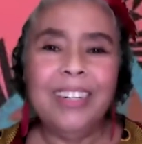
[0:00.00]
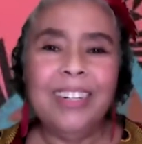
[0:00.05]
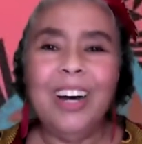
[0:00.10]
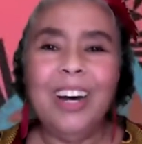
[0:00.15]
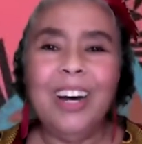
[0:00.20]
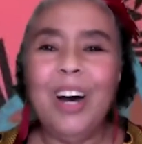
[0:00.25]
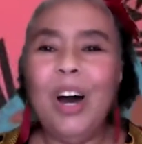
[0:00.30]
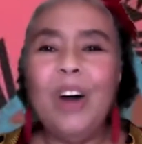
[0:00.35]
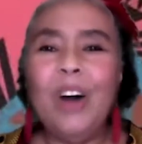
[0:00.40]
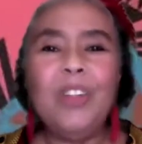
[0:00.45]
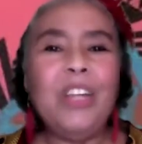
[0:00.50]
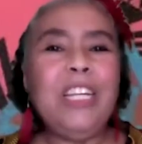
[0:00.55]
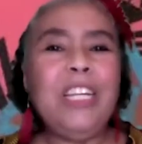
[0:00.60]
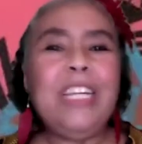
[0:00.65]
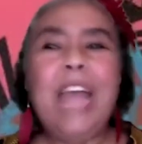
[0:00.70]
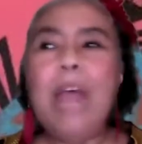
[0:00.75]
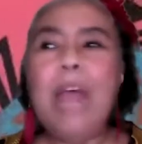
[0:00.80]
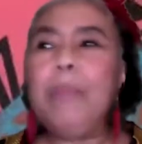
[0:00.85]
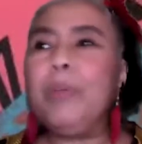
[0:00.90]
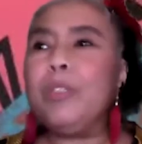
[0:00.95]
Oh, the
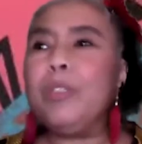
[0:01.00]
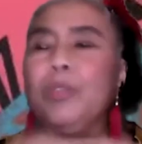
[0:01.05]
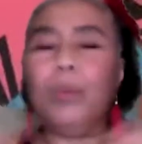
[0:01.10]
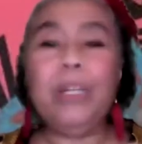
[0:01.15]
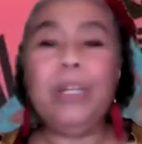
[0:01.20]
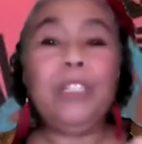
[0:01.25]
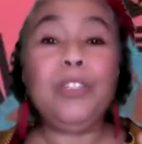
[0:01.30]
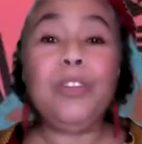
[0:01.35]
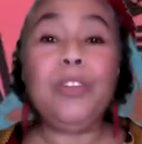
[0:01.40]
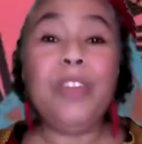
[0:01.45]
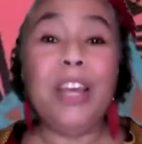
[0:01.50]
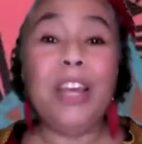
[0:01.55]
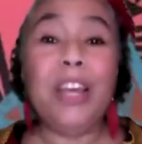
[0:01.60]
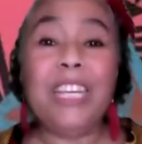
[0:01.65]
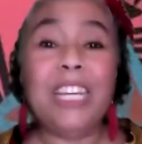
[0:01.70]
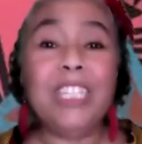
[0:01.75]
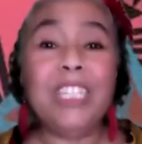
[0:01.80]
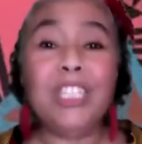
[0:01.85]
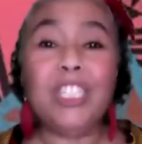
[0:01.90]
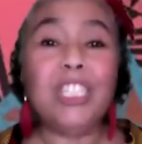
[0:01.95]
neighbors went to their
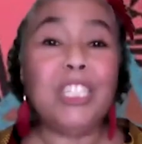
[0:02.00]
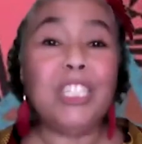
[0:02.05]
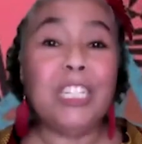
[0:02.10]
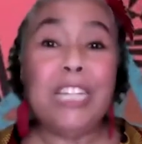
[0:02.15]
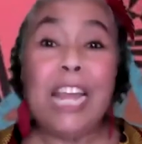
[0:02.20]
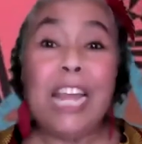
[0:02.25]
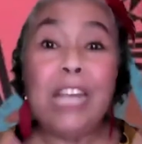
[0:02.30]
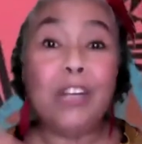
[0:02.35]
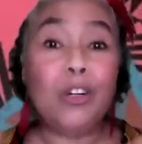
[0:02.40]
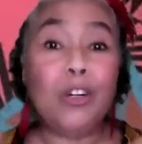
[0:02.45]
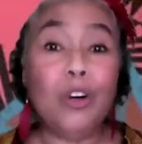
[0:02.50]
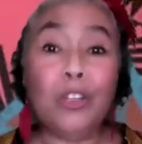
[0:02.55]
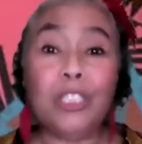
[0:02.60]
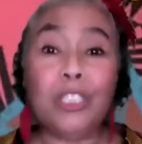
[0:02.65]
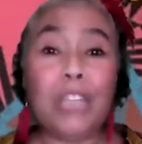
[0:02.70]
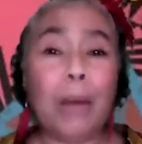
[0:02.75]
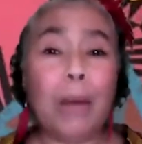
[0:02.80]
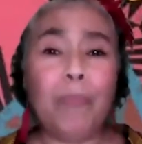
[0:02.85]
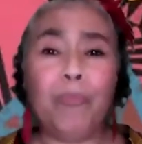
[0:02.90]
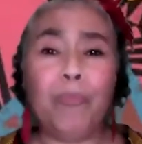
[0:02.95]
kitchens and they
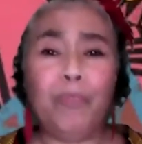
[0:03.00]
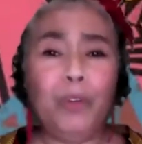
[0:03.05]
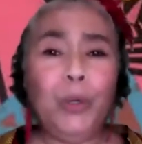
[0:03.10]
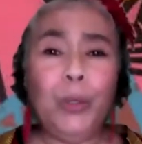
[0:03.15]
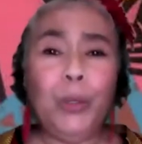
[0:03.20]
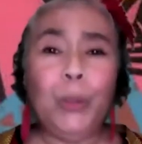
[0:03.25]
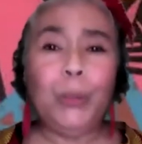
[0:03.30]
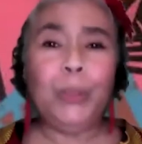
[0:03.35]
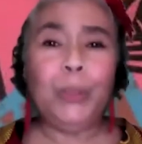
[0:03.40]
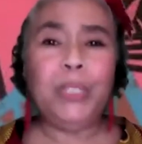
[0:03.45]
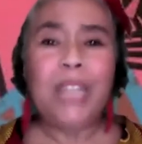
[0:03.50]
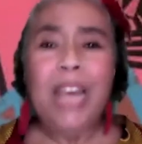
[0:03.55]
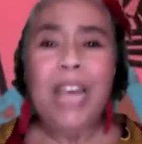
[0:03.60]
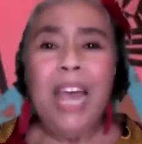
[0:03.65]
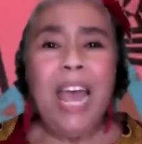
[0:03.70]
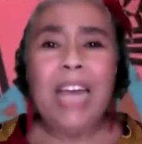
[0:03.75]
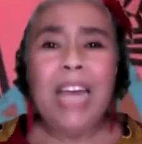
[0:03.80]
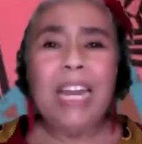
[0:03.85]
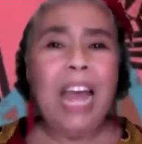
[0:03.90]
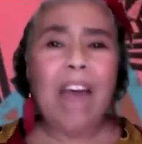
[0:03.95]
cooked up food.
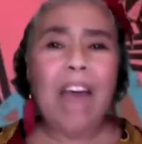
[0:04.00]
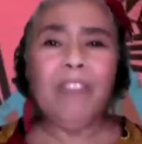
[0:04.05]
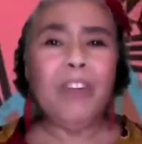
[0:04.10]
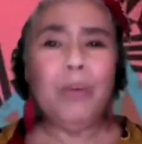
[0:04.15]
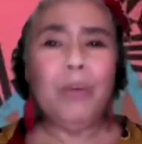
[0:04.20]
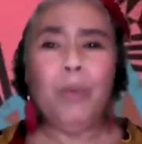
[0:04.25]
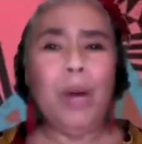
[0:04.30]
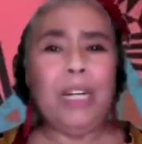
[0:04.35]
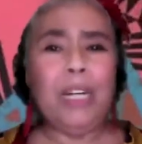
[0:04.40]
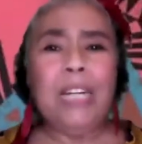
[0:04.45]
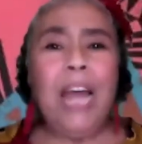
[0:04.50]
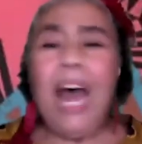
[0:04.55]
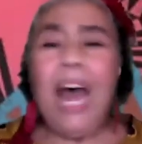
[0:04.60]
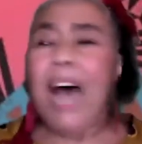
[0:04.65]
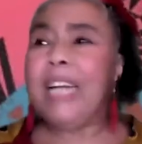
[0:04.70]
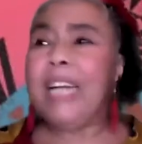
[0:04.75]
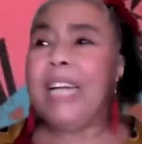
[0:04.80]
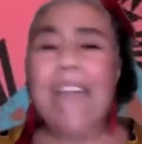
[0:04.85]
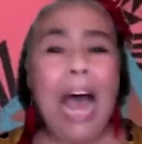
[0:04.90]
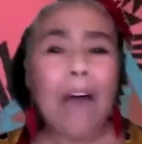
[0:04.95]
And everyone
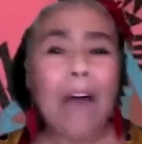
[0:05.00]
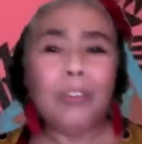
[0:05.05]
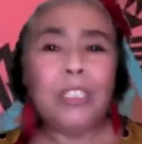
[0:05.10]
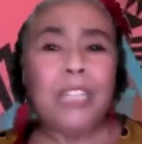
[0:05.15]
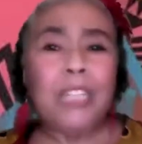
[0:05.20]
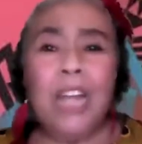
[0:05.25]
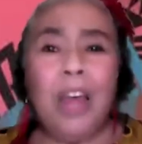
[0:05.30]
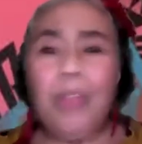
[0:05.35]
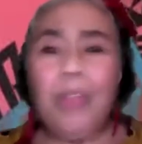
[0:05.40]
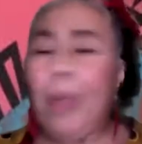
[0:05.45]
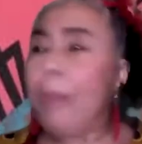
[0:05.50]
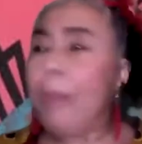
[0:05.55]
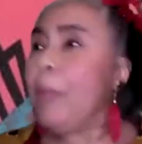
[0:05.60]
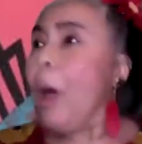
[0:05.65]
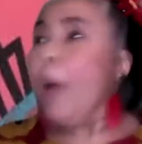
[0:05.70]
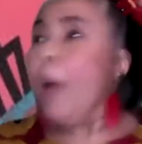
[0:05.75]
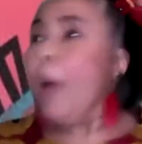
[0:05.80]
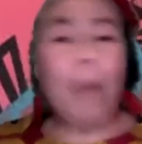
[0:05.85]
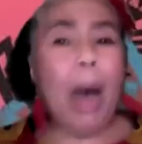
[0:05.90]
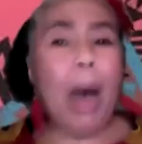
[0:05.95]
announced that
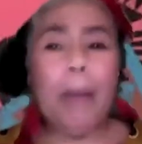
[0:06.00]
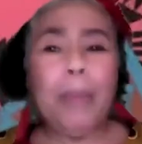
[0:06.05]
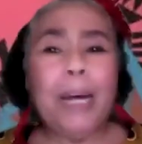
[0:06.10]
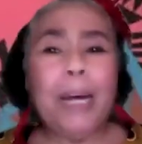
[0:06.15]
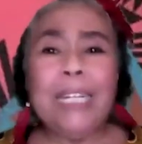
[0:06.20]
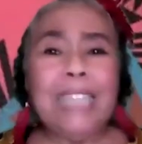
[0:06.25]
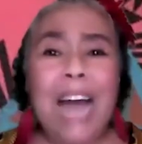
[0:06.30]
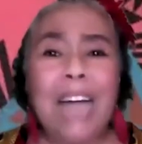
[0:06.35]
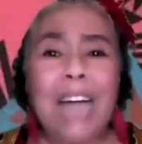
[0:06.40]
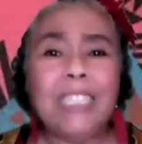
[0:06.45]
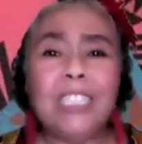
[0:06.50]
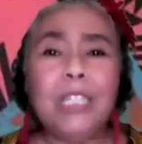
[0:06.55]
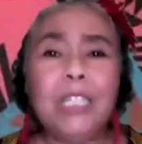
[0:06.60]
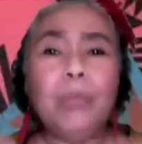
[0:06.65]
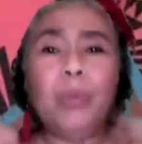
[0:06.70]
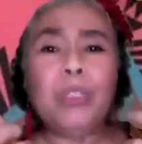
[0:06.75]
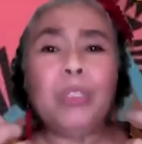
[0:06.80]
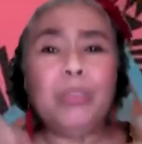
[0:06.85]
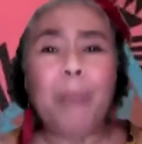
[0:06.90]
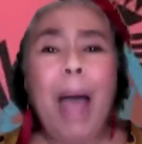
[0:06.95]
Papa Nancy
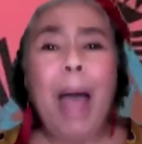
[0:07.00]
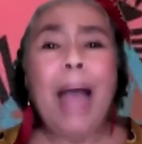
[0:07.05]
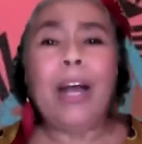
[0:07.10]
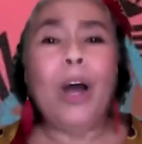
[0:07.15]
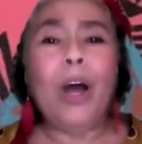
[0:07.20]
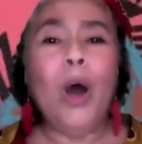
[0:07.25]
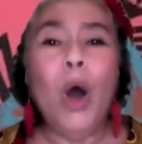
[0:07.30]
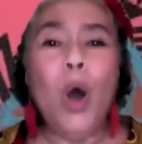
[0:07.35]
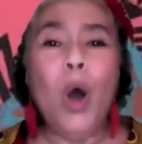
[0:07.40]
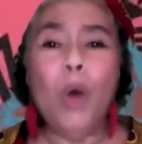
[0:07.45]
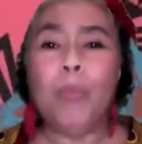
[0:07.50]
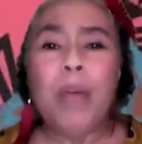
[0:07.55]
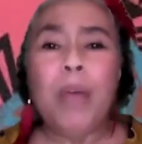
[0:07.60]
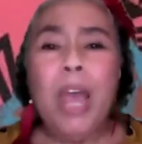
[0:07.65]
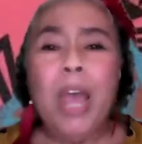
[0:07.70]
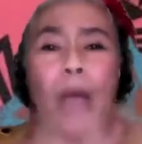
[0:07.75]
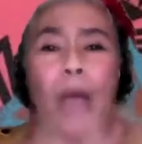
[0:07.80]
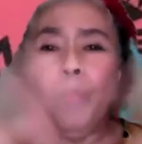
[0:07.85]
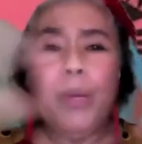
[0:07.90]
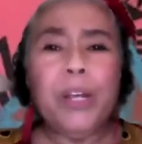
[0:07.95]
was back home
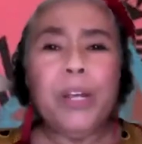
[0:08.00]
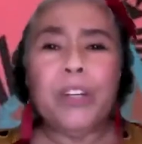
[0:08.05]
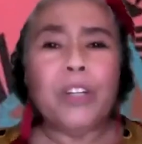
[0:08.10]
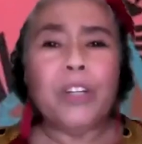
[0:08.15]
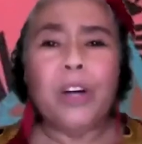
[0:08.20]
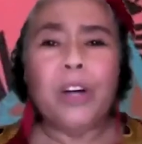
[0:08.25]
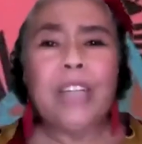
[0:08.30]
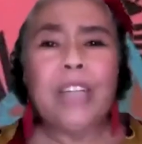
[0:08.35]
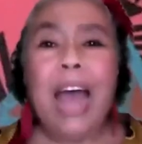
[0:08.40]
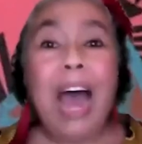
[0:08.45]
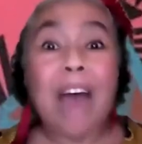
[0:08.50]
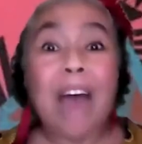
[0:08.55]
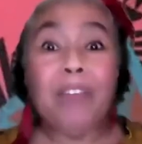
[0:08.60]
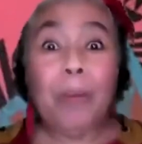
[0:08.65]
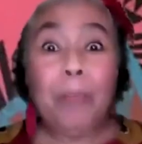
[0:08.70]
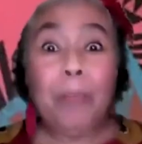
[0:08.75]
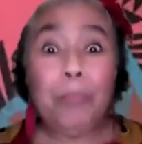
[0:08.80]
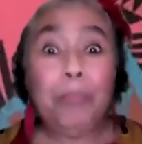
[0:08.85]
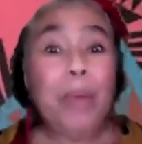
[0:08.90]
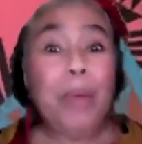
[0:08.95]
and we are going to have
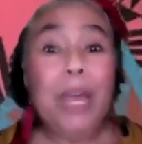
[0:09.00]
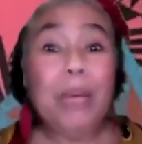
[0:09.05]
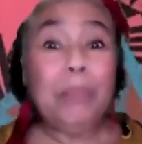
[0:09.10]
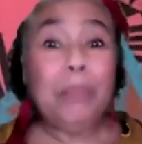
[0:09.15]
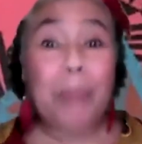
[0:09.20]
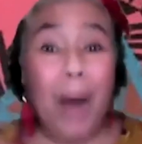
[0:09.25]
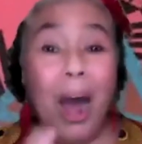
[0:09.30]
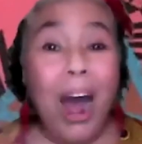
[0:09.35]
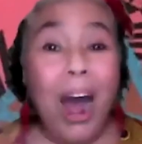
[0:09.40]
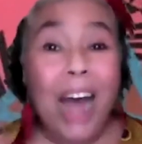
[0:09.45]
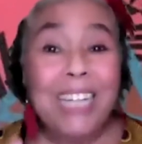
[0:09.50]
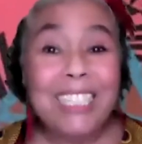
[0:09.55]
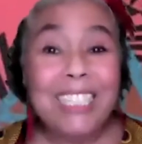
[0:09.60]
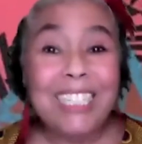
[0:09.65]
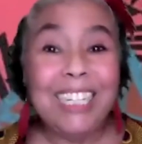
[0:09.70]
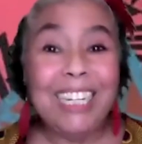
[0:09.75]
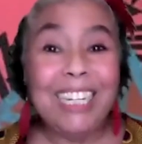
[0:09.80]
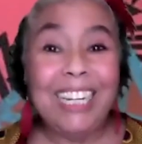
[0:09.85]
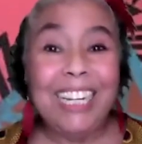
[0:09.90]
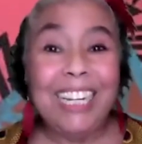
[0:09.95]
a big
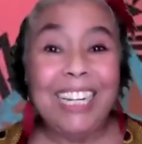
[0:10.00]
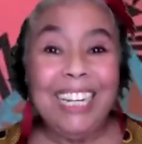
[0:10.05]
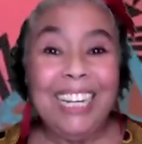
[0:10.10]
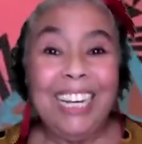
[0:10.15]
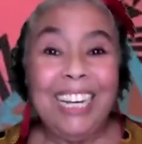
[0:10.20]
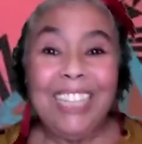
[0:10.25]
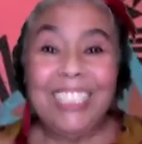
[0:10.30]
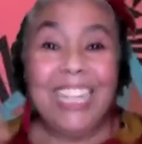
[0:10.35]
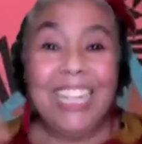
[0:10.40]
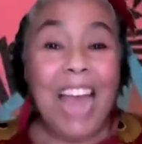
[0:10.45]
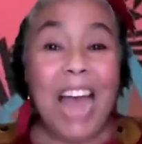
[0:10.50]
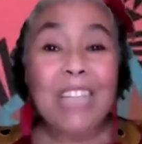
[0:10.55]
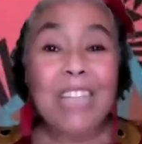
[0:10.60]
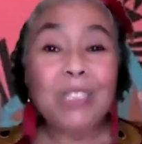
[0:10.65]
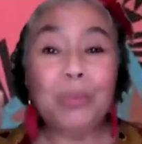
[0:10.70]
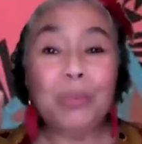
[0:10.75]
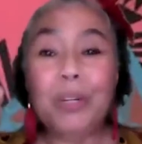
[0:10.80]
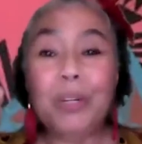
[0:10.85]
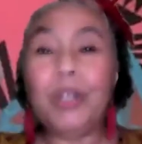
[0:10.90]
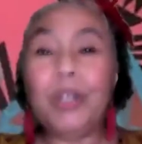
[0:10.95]
party.
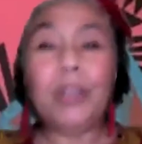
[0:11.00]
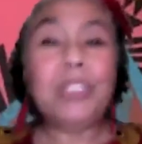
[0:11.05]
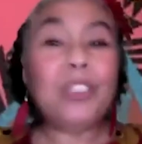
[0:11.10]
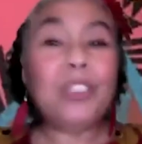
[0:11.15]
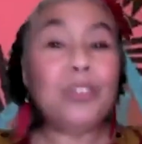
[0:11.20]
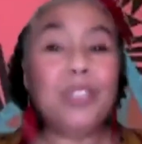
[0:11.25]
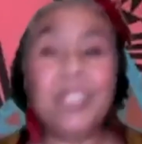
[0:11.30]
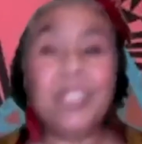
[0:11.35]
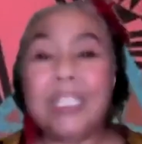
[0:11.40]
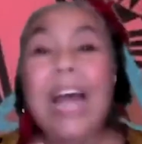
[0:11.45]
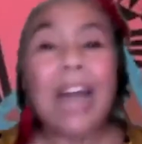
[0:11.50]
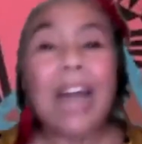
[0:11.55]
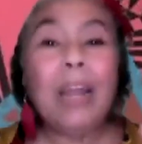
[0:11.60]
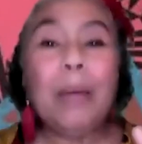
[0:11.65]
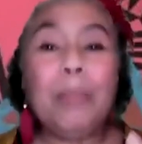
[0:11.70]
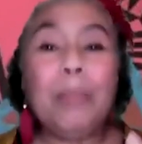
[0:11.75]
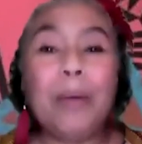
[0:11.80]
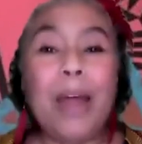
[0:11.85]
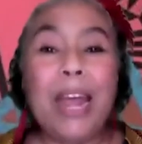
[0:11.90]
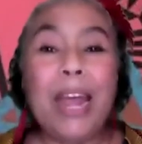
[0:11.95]
Yes, we're going to
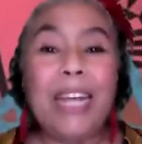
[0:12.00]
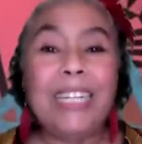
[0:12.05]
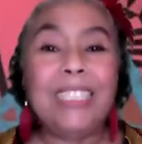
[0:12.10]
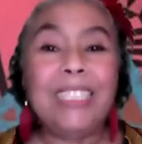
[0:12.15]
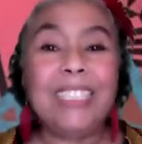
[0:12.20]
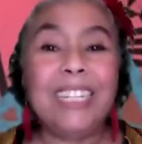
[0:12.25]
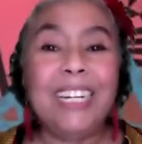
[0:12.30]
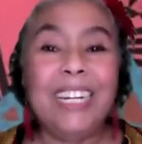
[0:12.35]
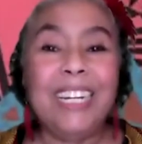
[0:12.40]
celebrate.